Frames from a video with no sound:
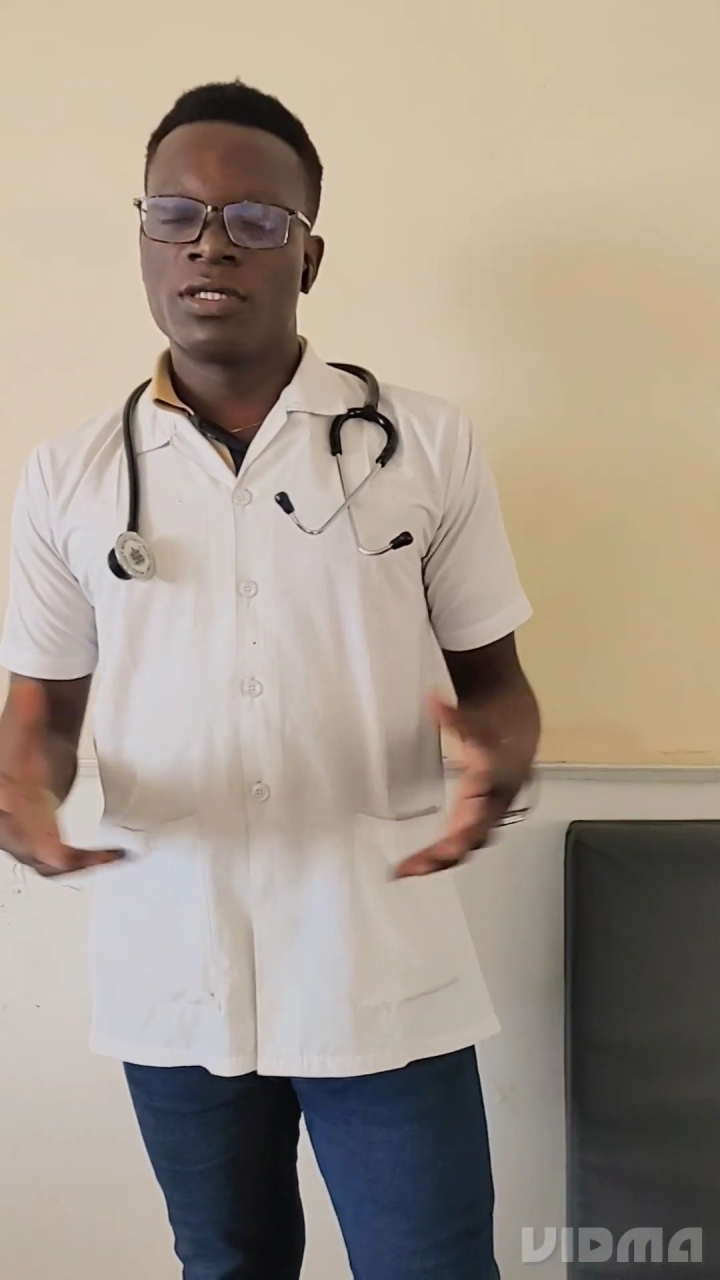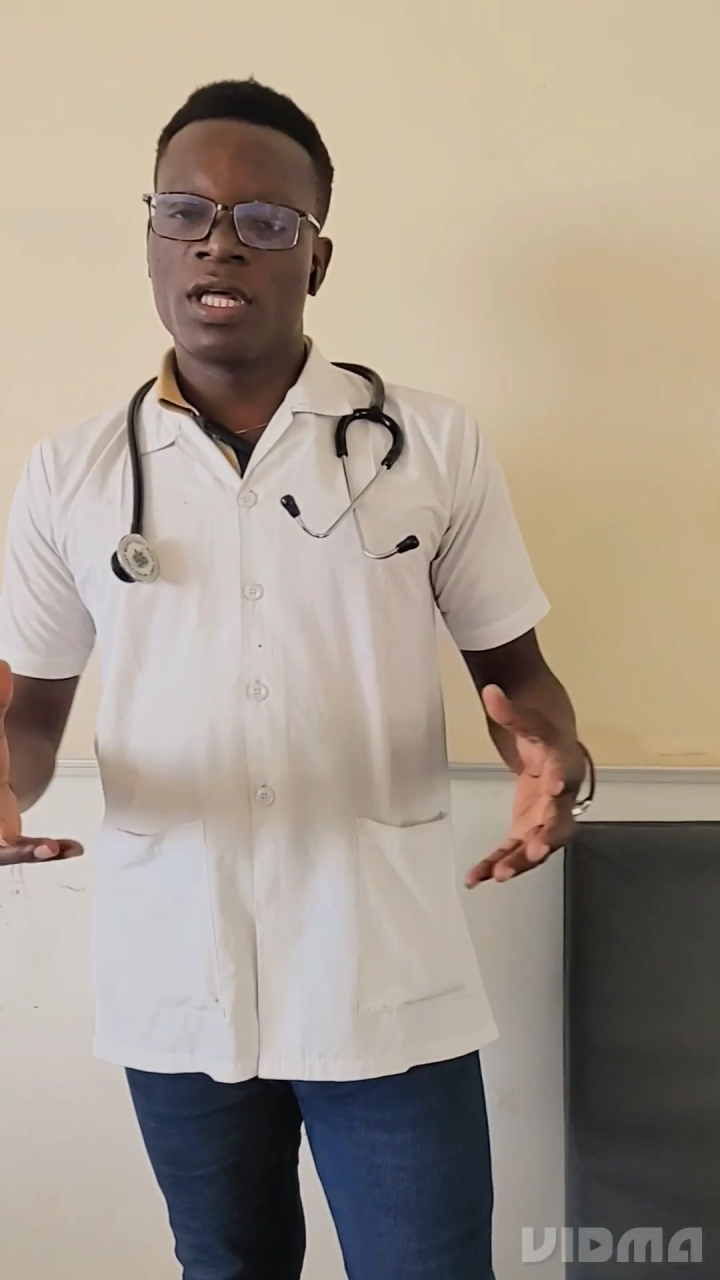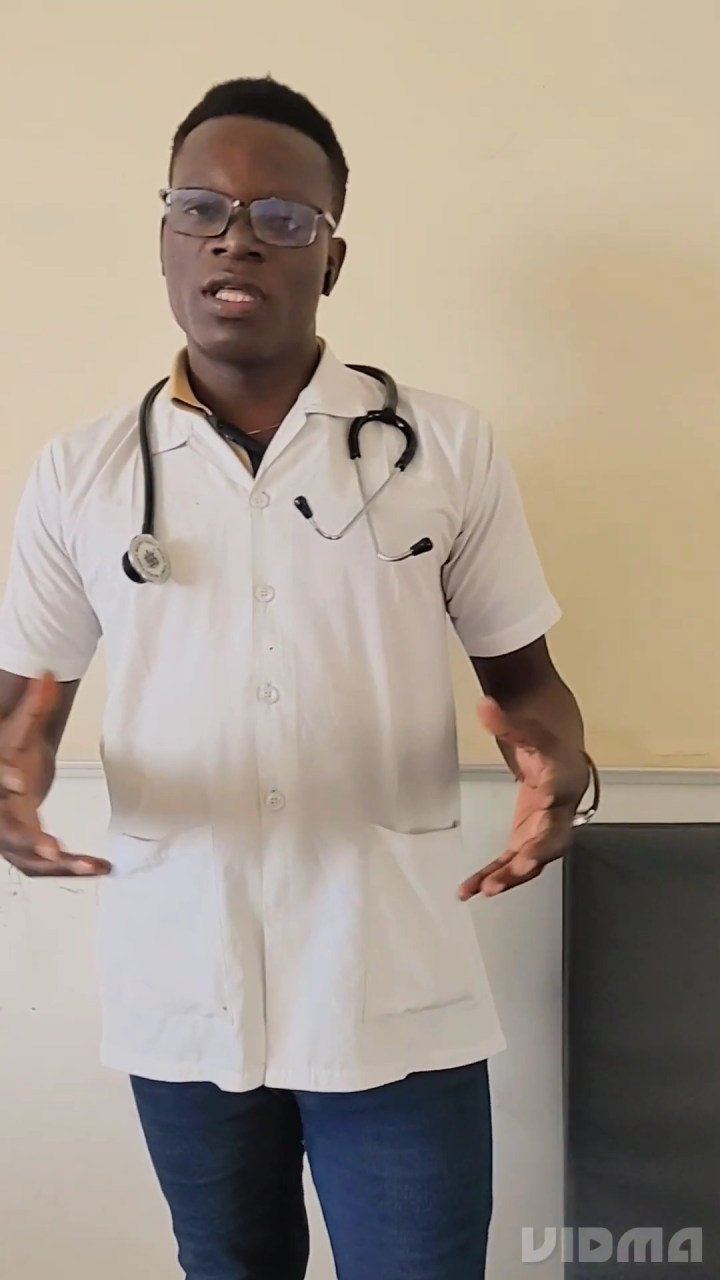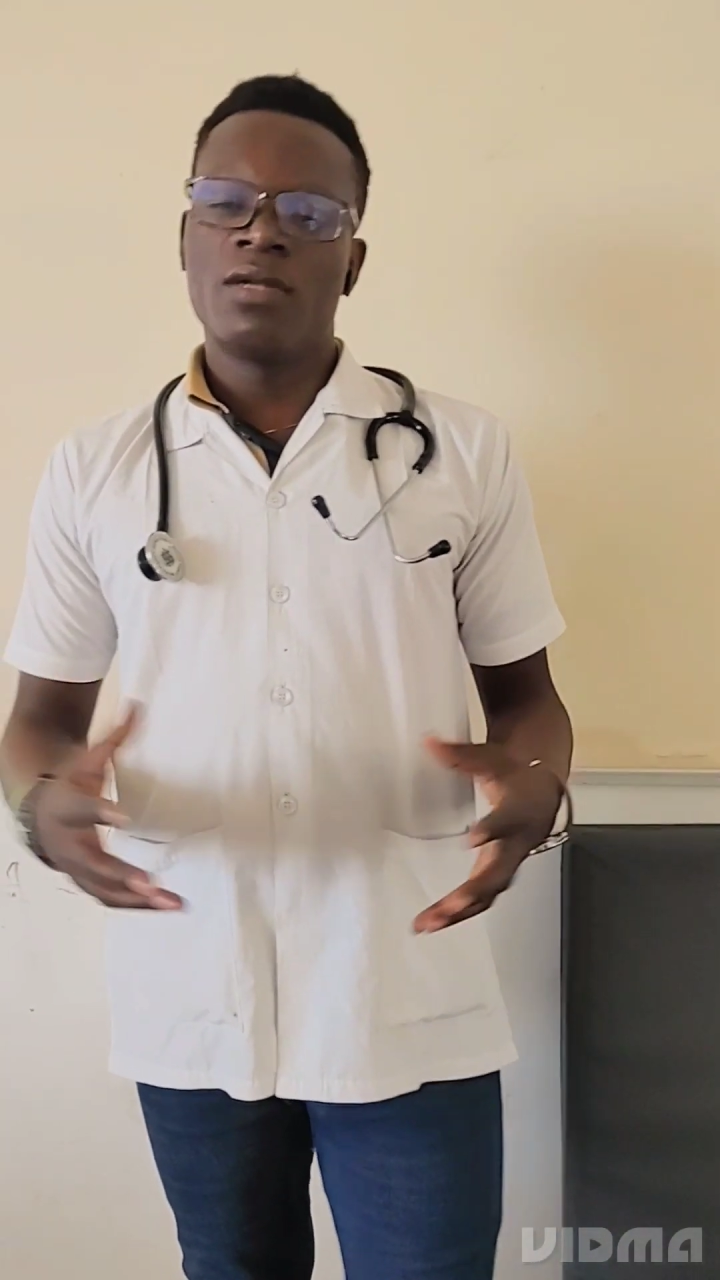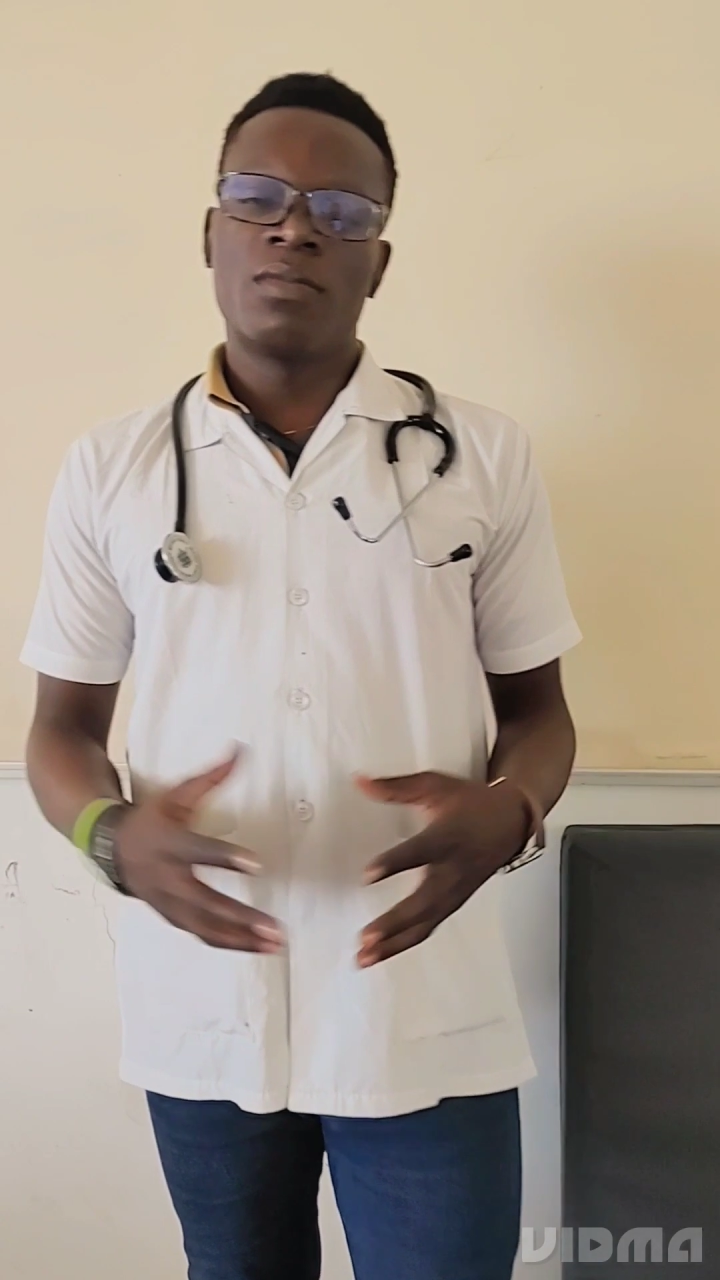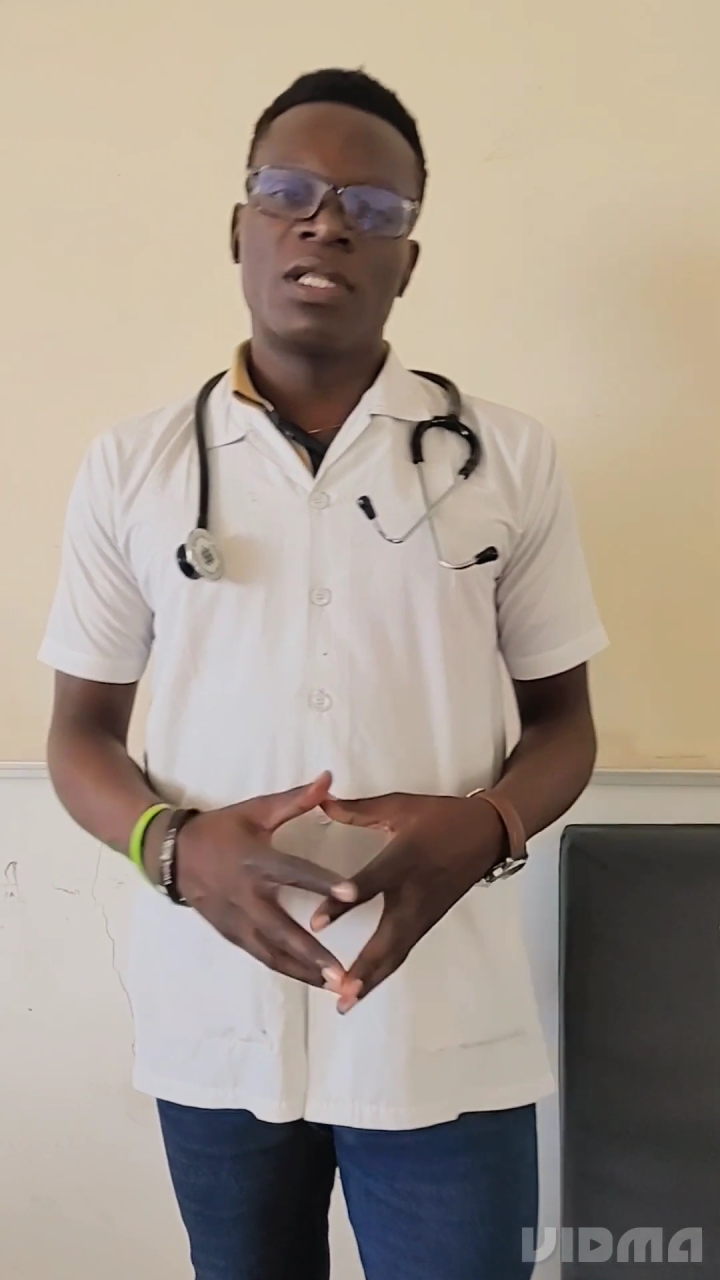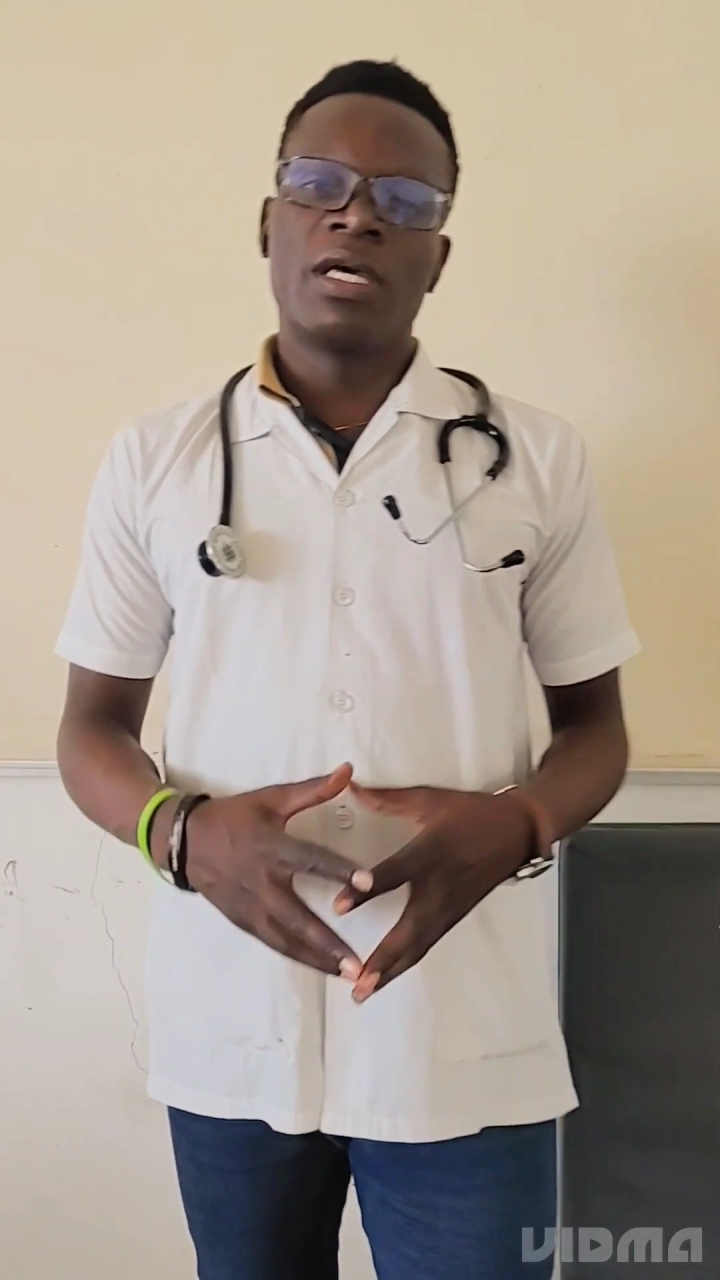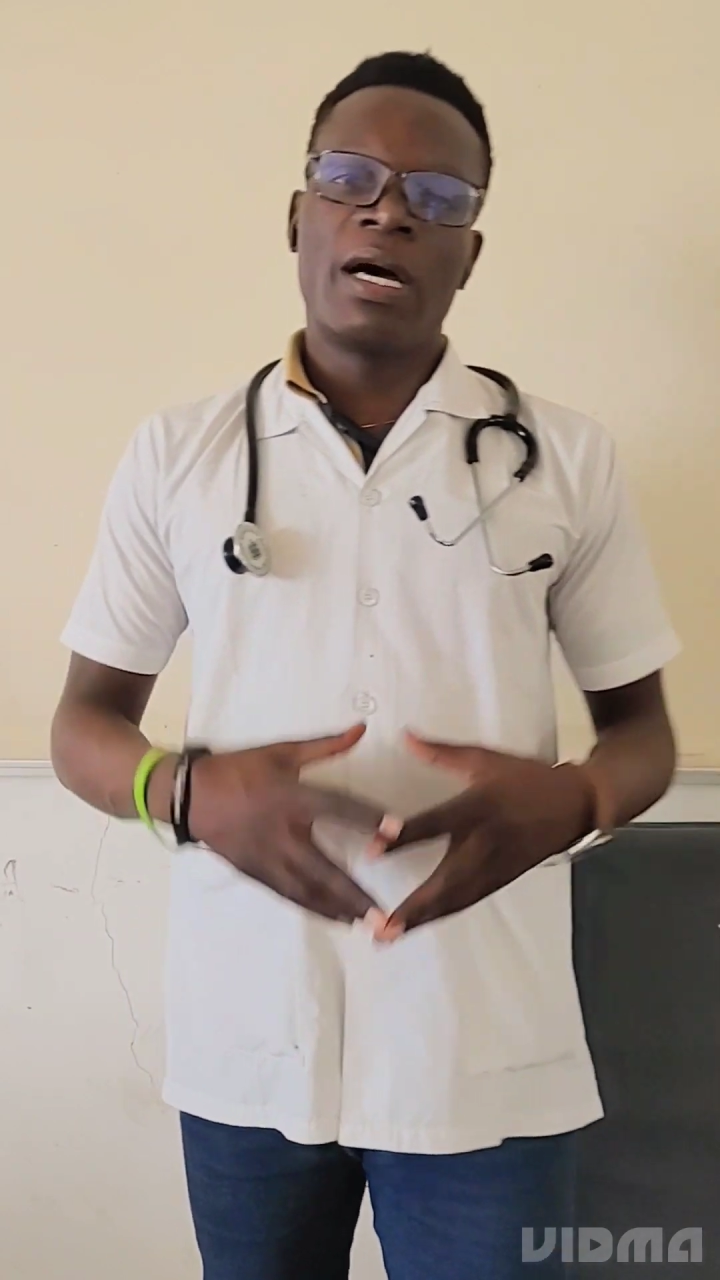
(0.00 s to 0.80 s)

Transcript: is nothing but